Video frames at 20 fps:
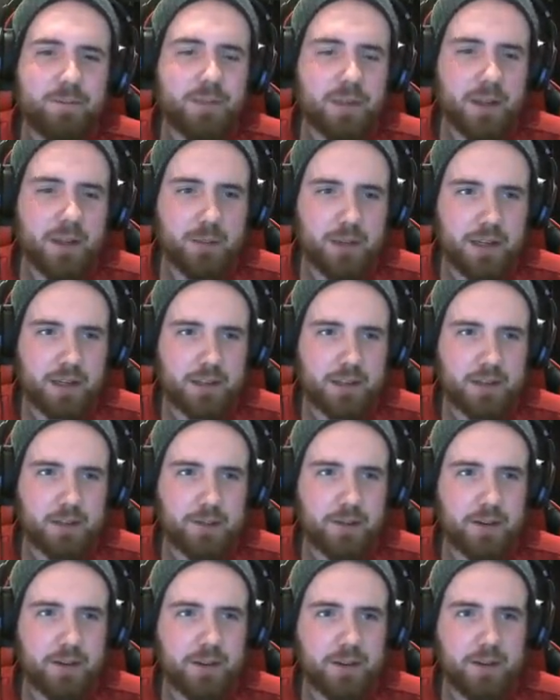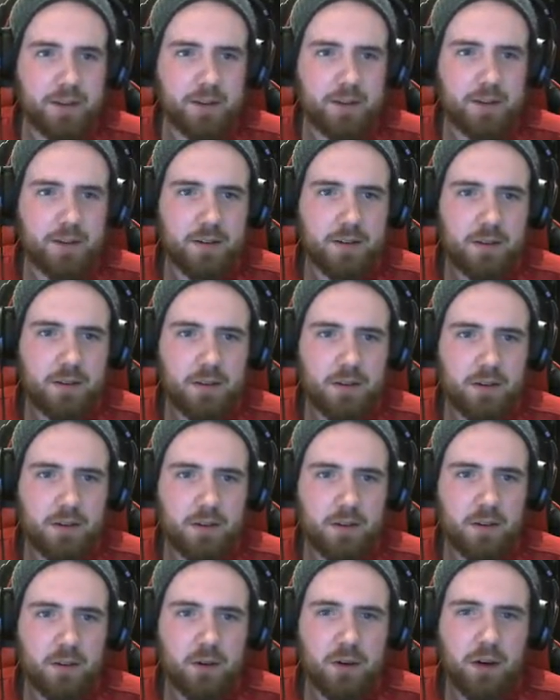me eat something.
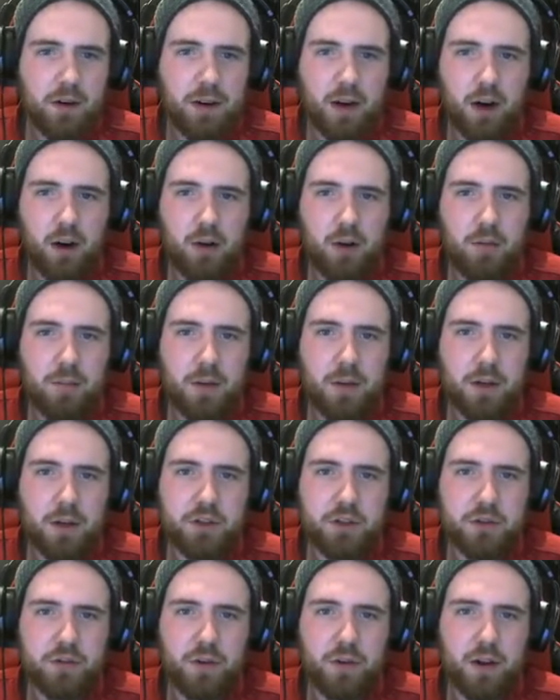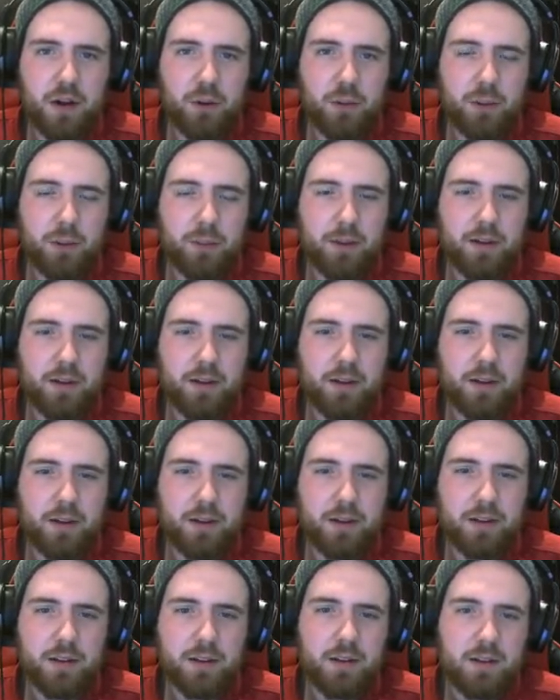Look at how much is following me.
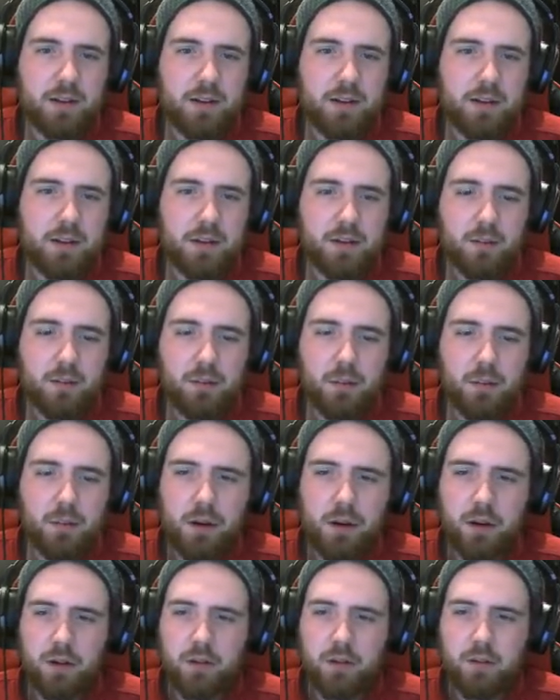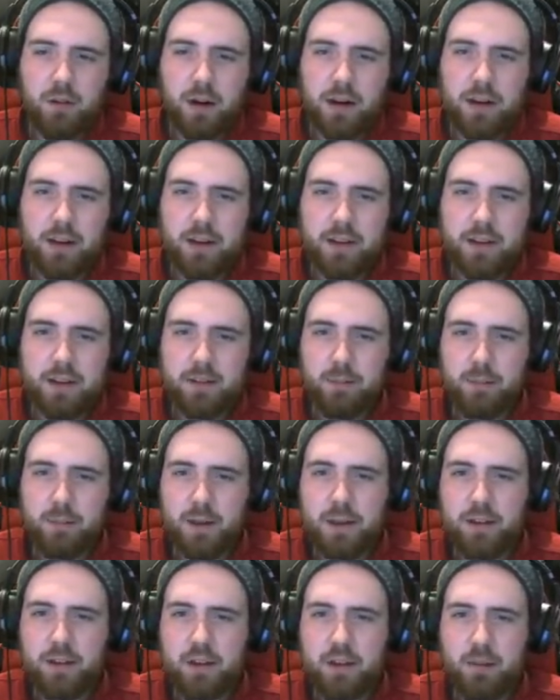Bruh, why can't these
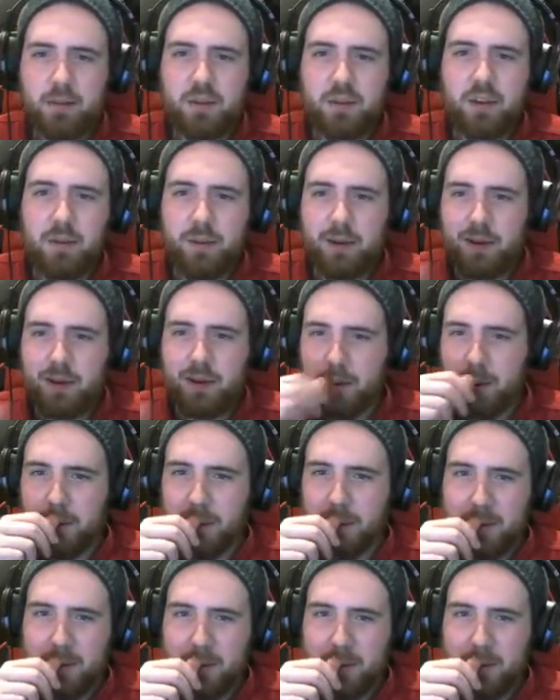mini zombies leave me alone?